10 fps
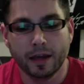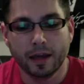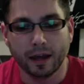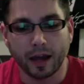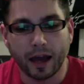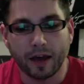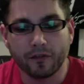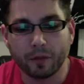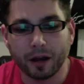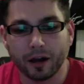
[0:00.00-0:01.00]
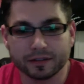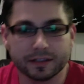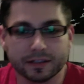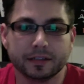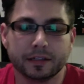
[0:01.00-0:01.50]
and I have about
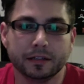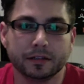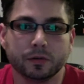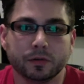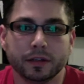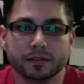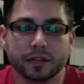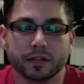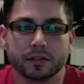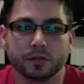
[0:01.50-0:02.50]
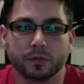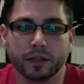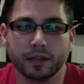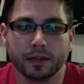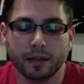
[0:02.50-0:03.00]
16 to 20 sessions a week,